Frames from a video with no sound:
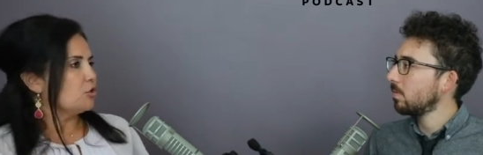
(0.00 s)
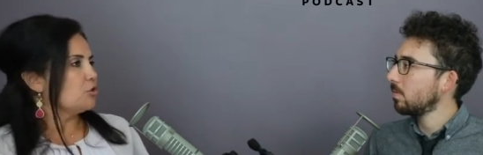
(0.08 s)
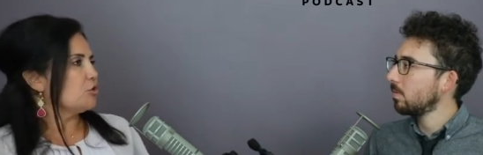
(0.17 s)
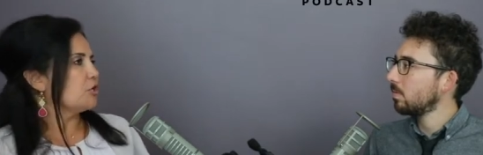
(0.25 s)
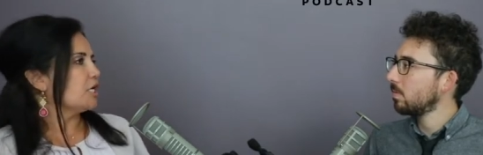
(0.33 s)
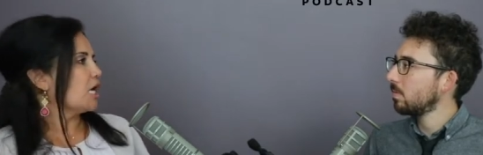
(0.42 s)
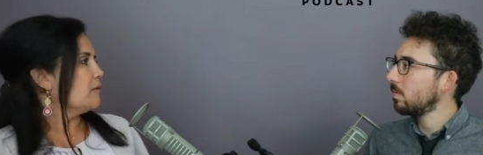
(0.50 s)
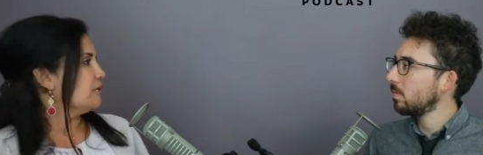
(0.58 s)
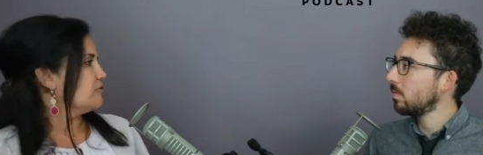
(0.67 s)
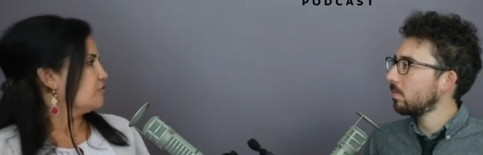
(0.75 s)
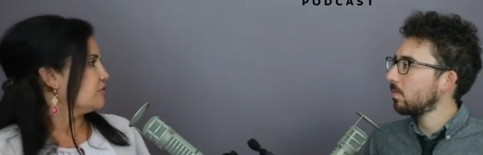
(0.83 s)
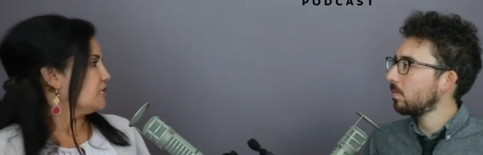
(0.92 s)
Speaker 1: you're going to come
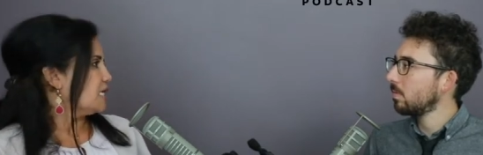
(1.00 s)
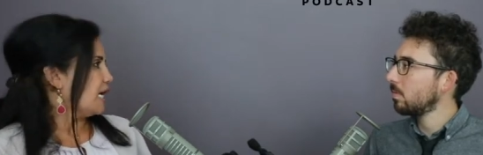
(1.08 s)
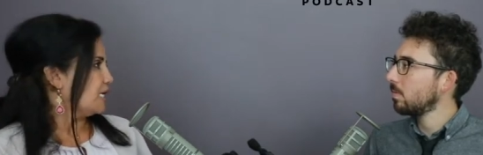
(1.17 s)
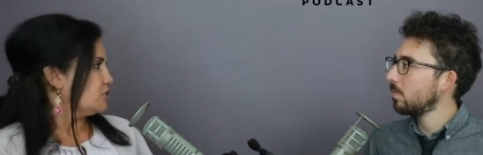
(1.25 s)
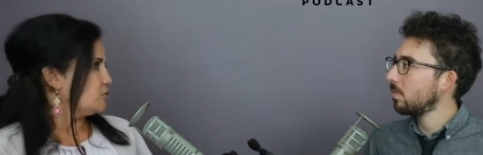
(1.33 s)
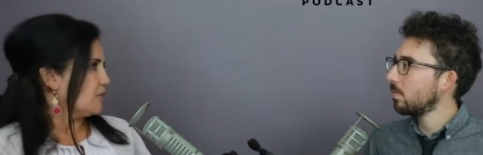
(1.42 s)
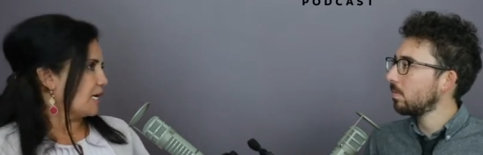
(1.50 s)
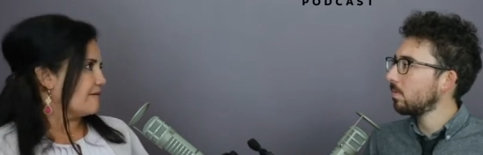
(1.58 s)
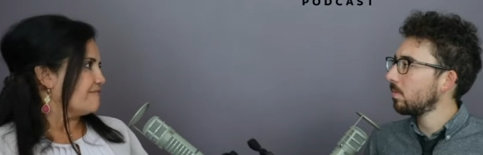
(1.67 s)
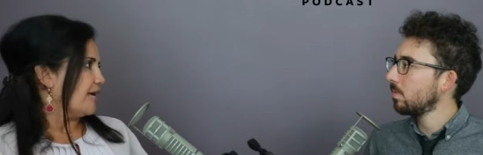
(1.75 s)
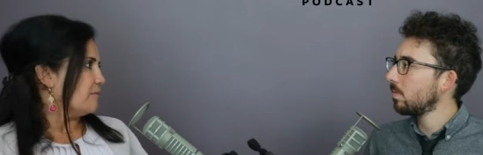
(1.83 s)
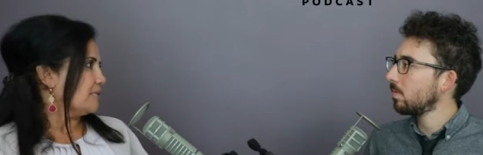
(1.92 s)
in for the day and do like a
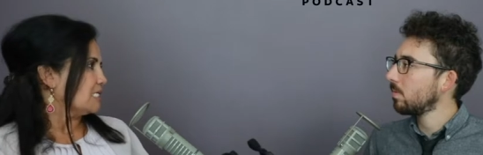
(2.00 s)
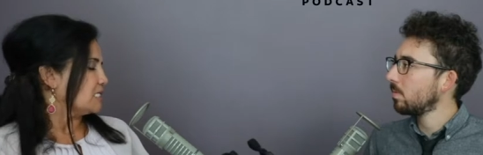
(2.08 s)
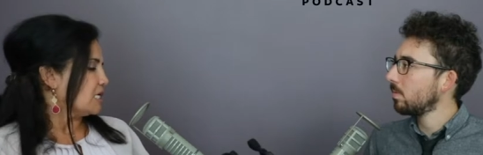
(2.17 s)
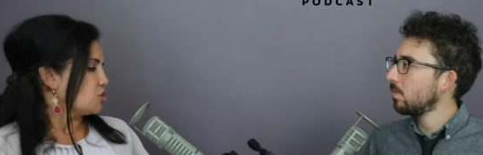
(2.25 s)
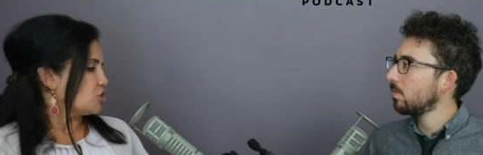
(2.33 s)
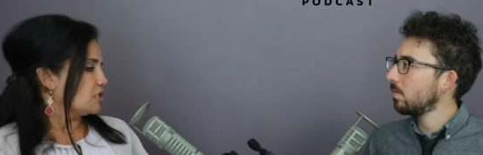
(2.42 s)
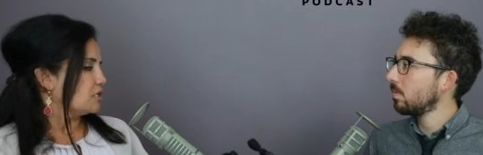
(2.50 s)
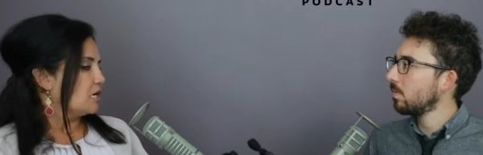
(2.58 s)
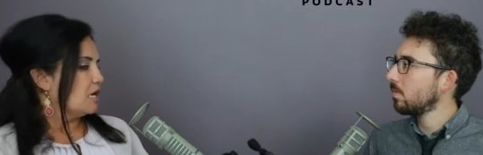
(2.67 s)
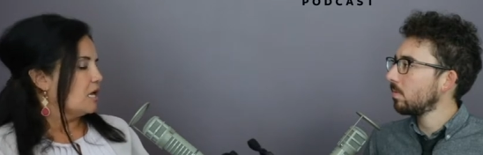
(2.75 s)
family session,